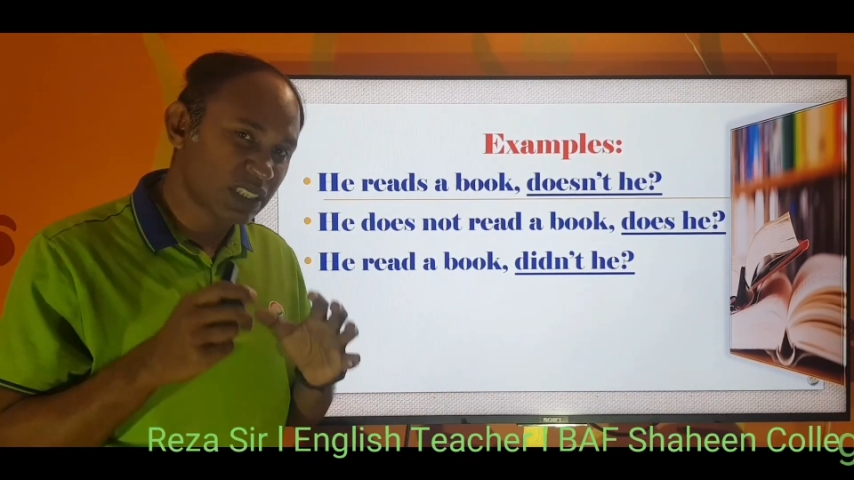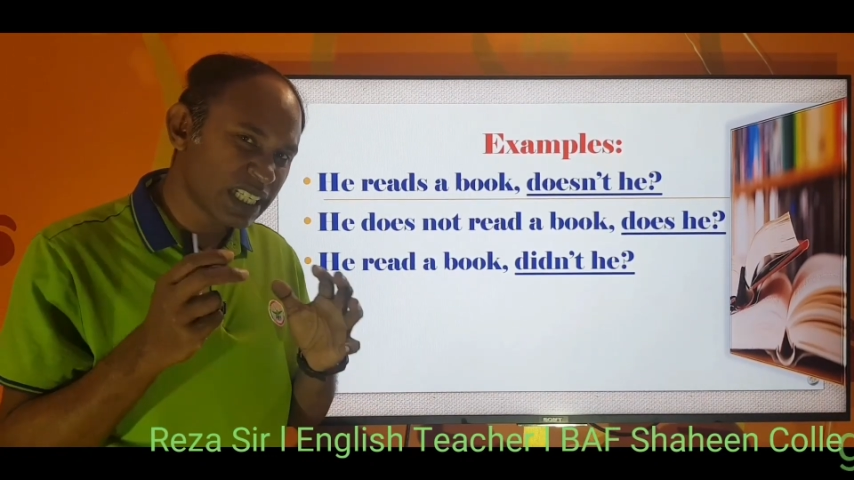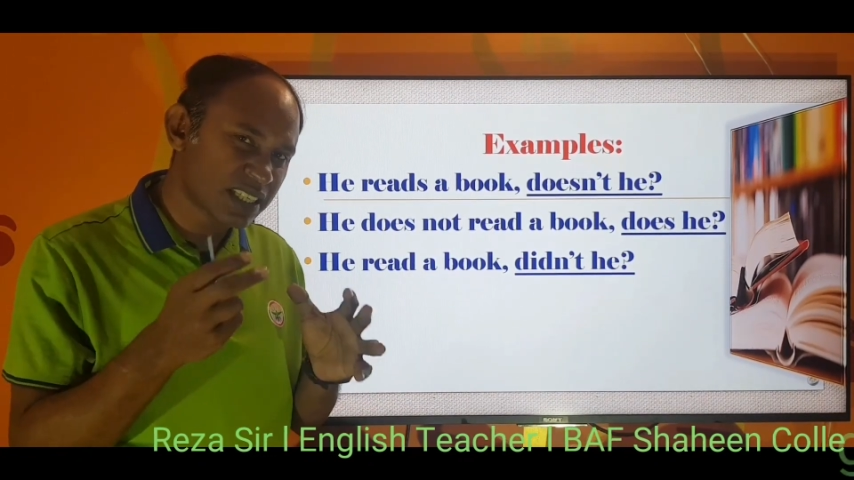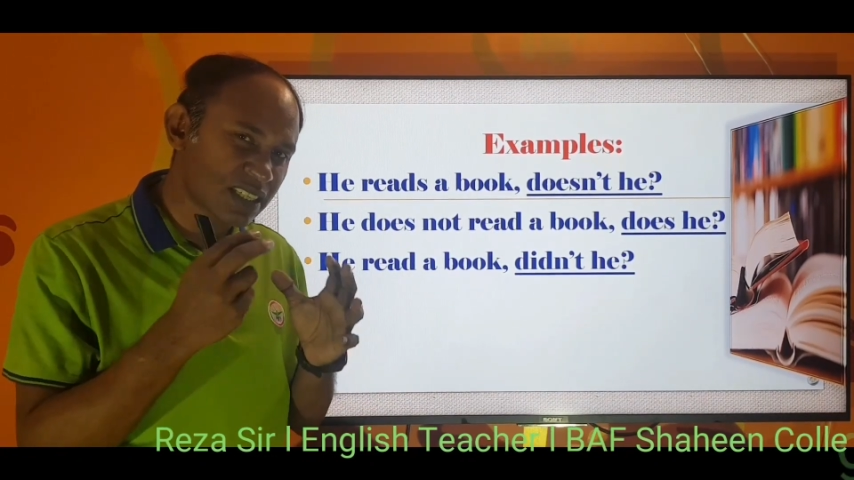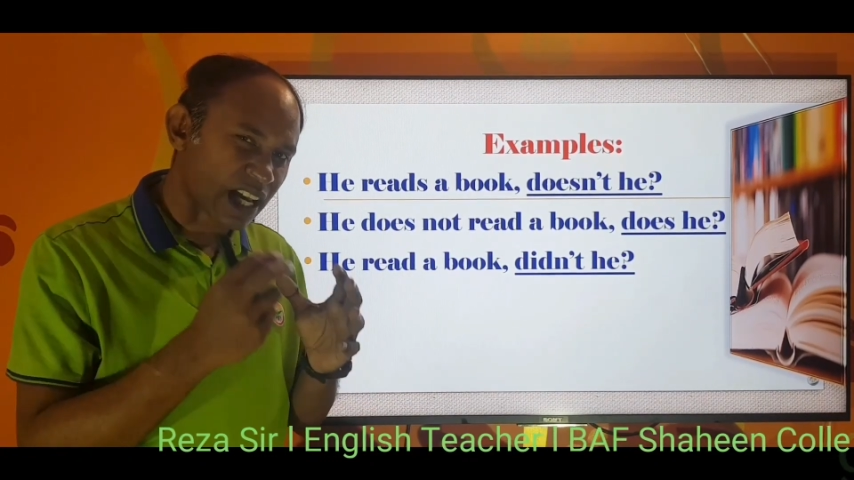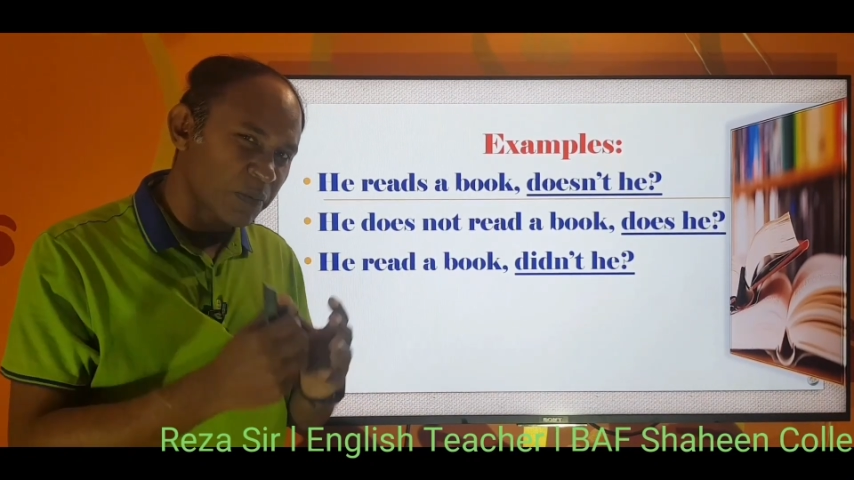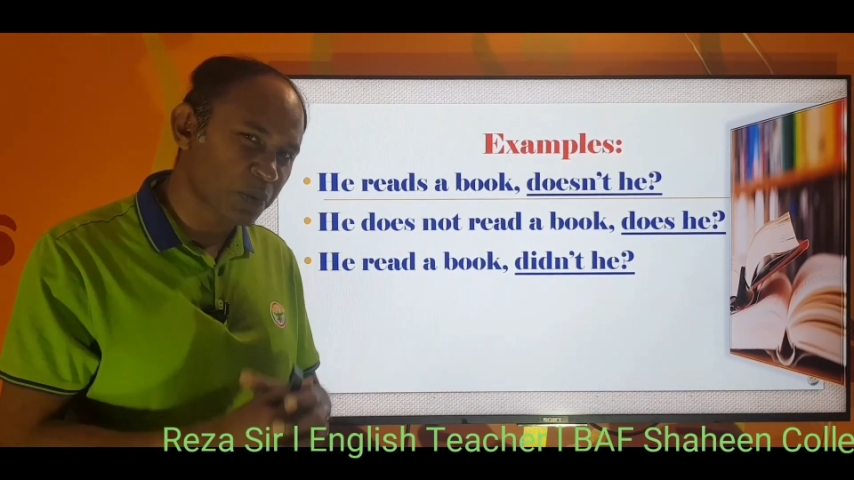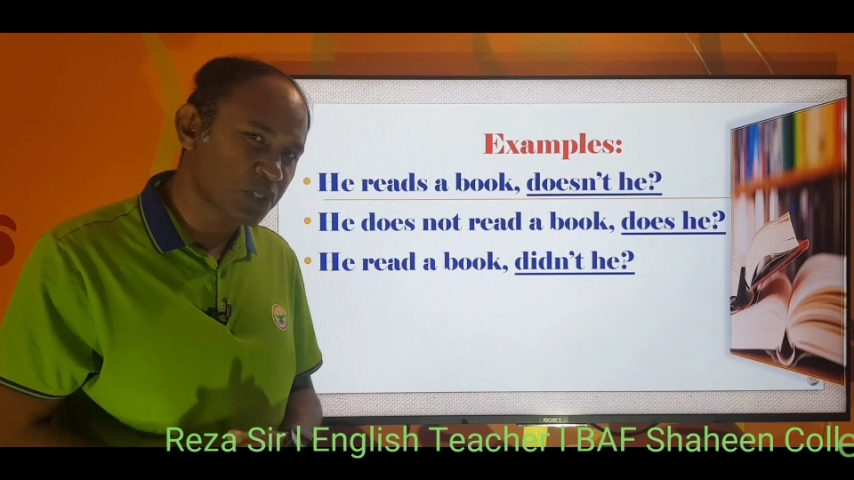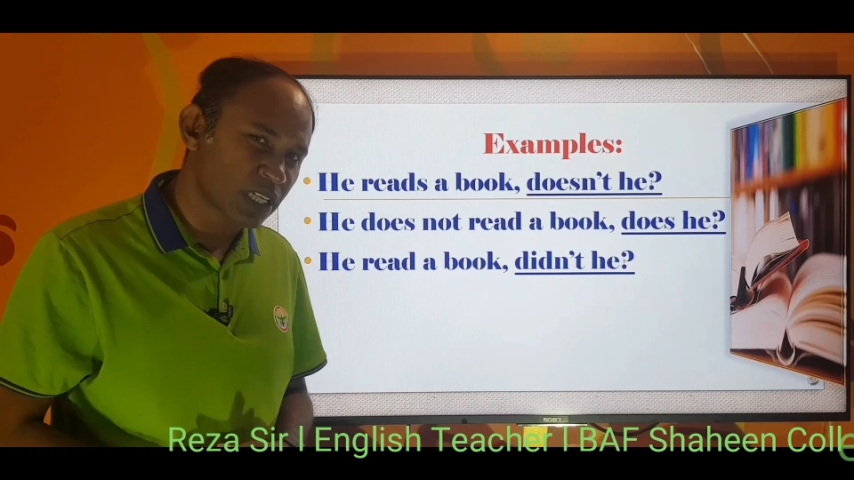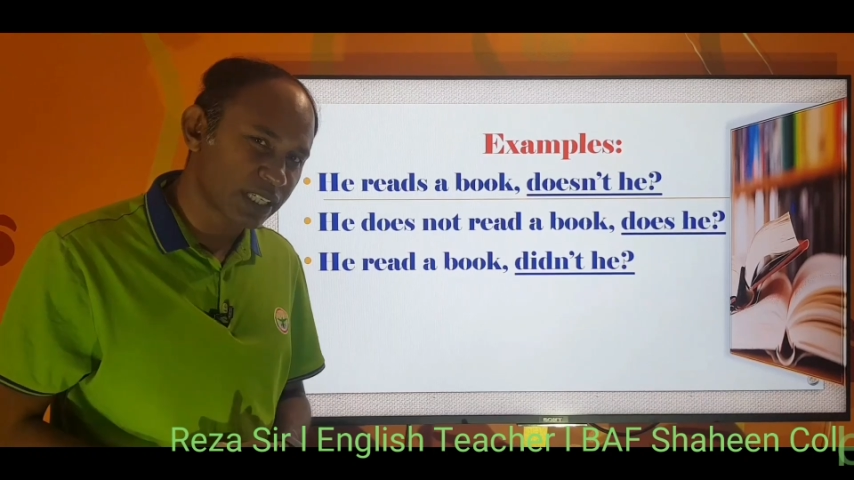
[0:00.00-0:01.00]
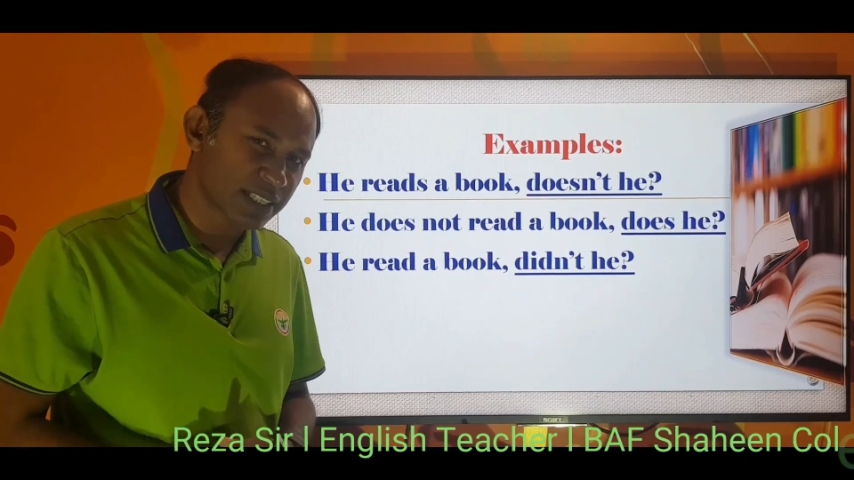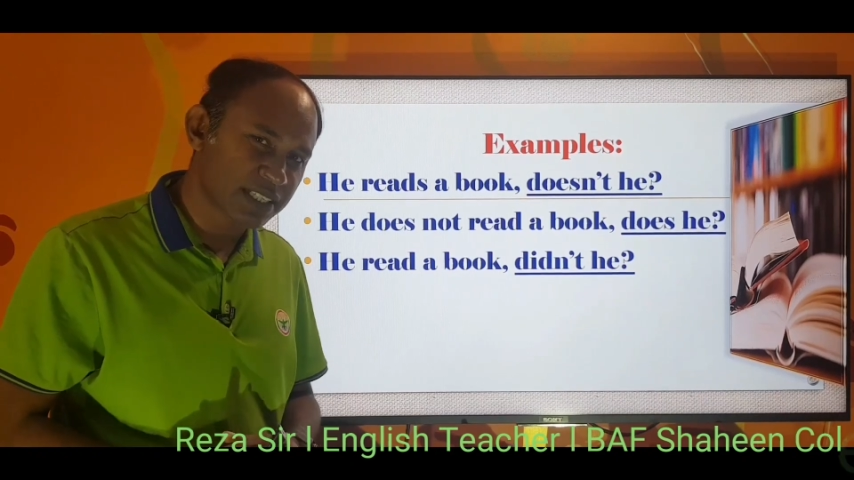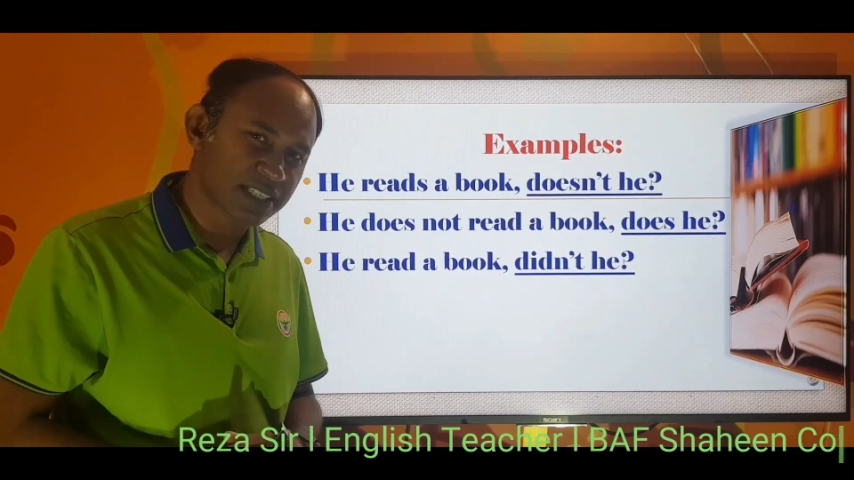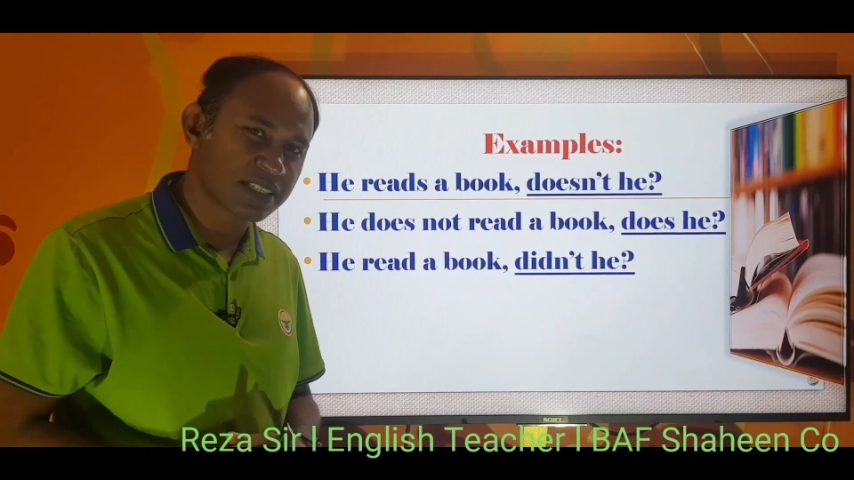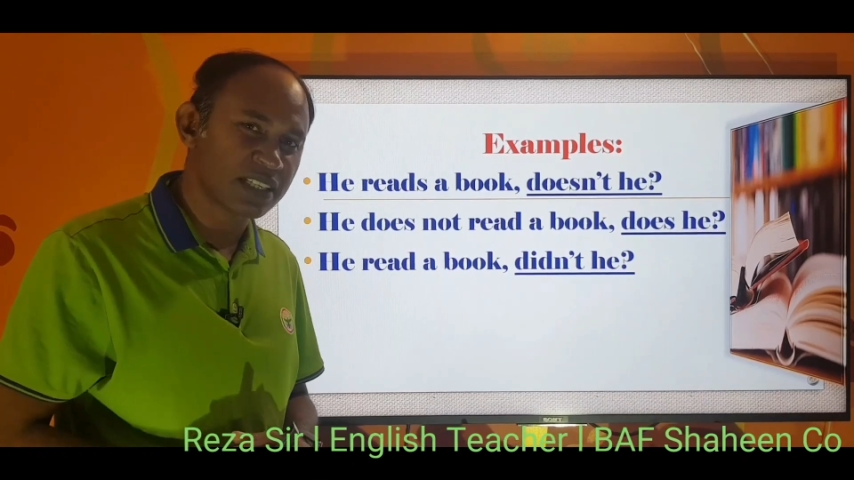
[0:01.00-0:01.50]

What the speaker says: this type of sentences.